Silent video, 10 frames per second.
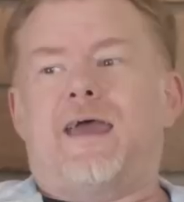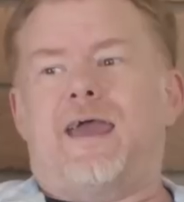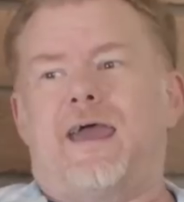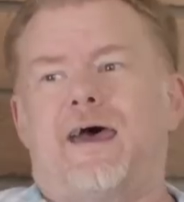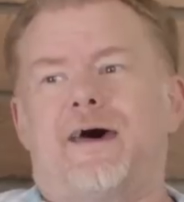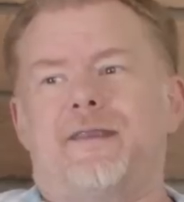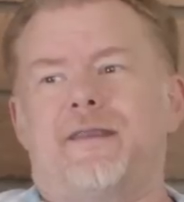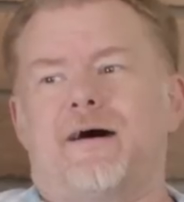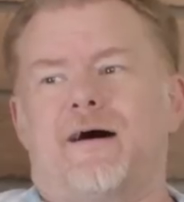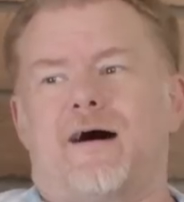
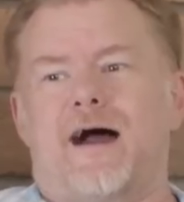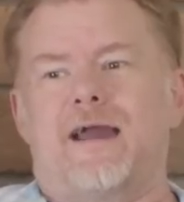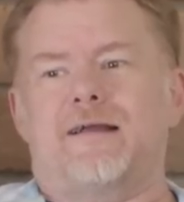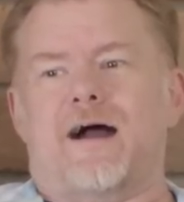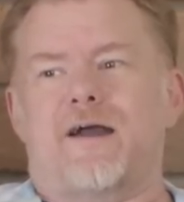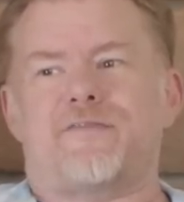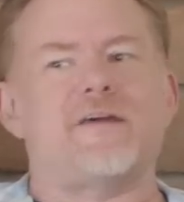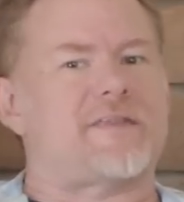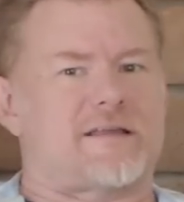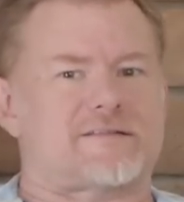And I
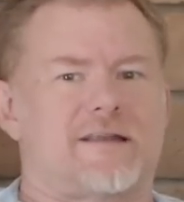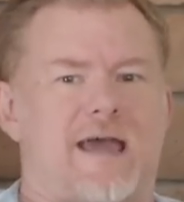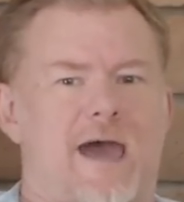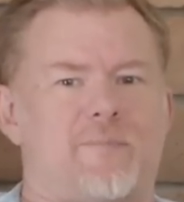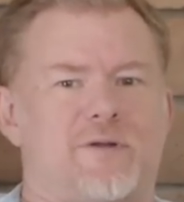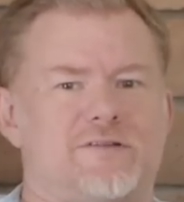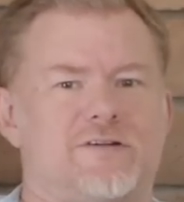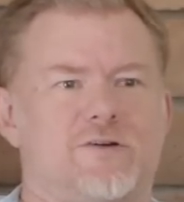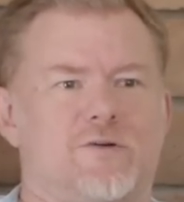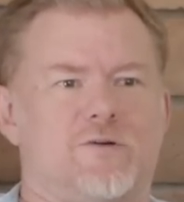think that's going to happen
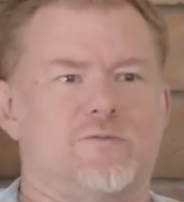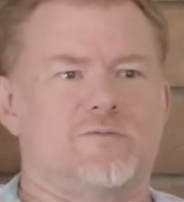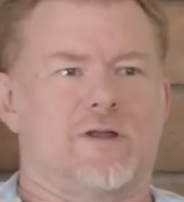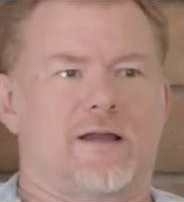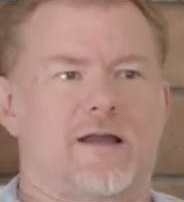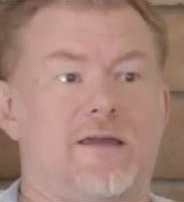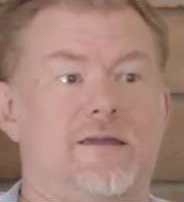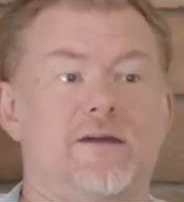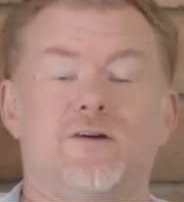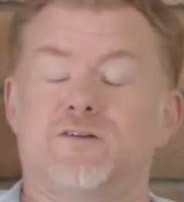to like a
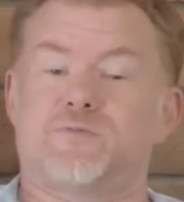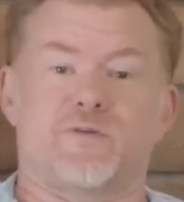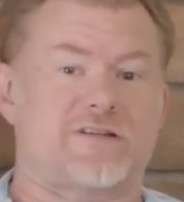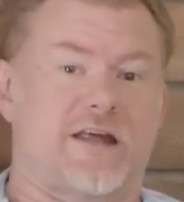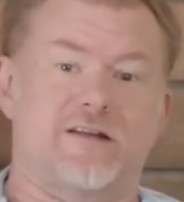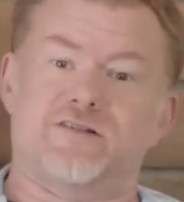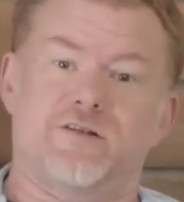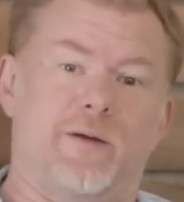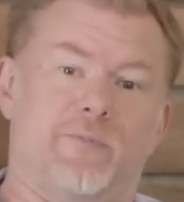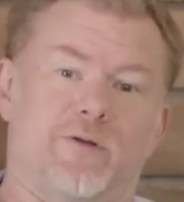huge percentage of
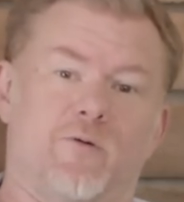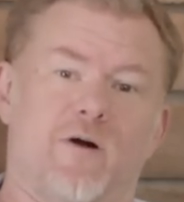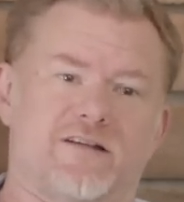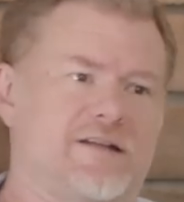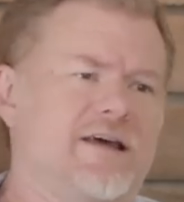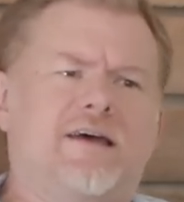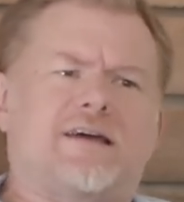the people who watch it.